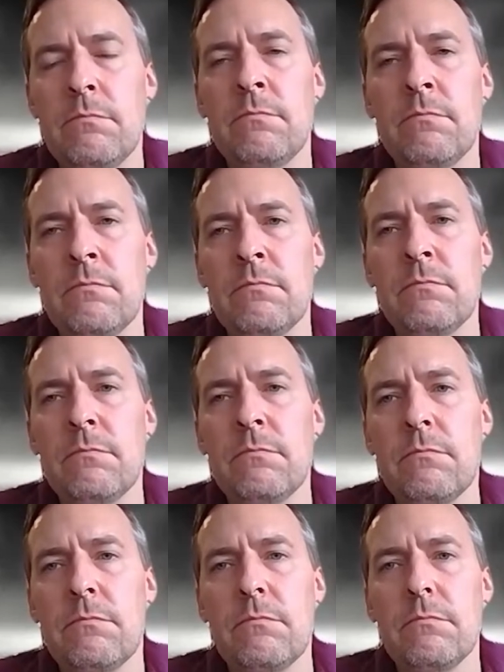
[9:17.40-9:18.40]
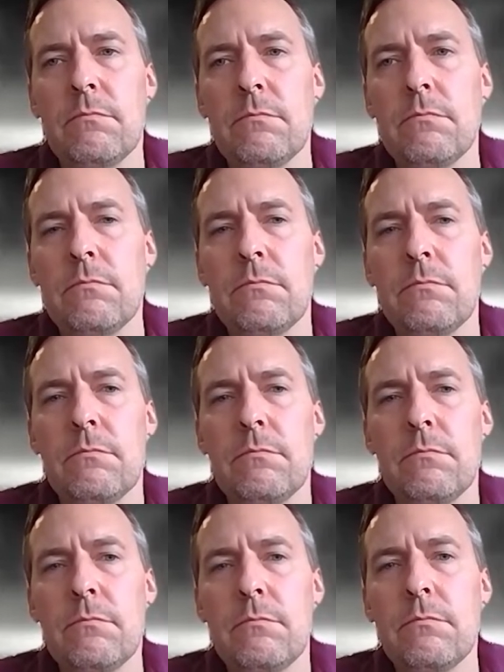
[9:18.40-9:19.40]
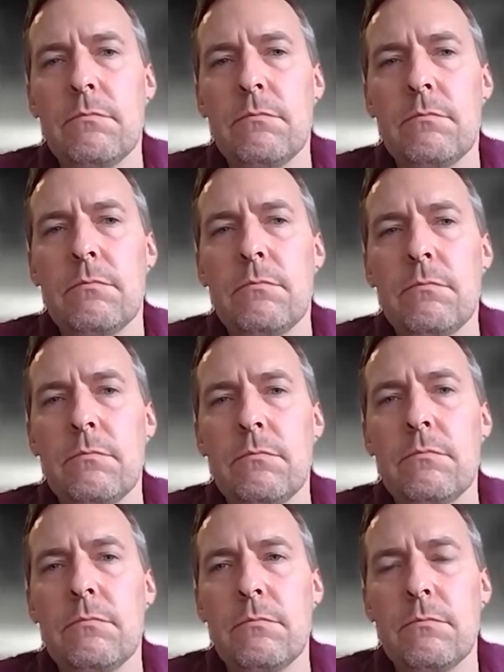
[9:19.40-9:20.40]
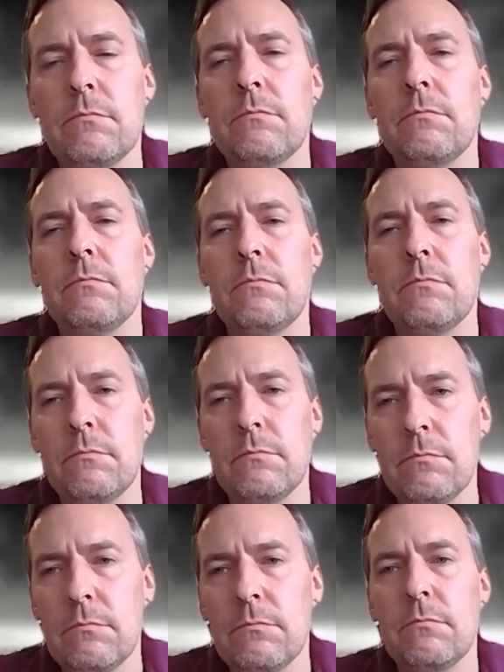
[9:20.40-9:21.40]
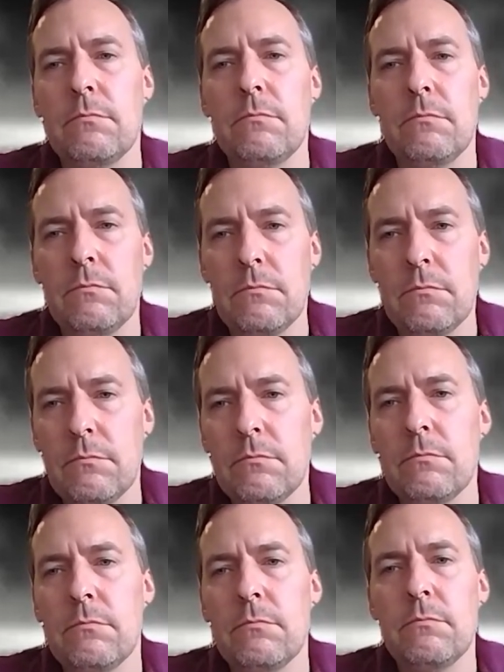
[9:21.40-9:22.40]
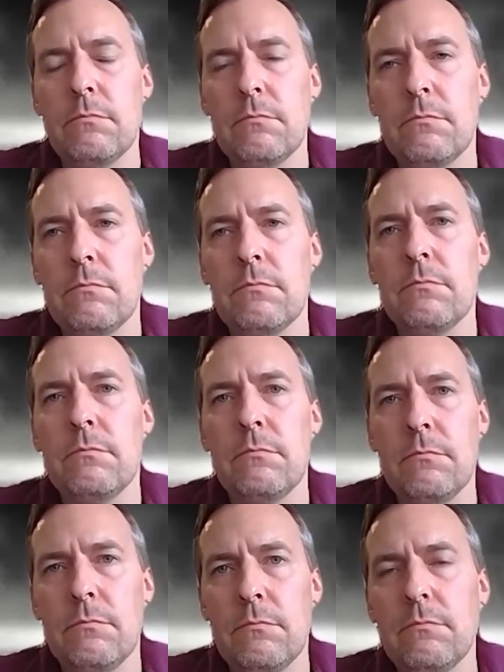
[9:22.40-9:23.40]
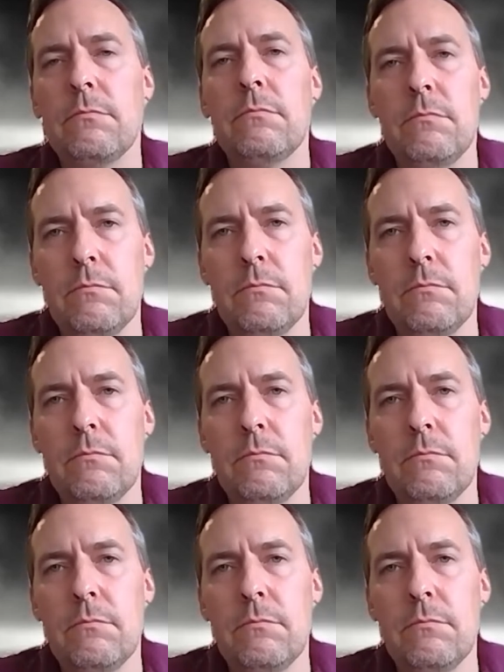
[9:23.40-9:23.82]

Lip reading: (silent)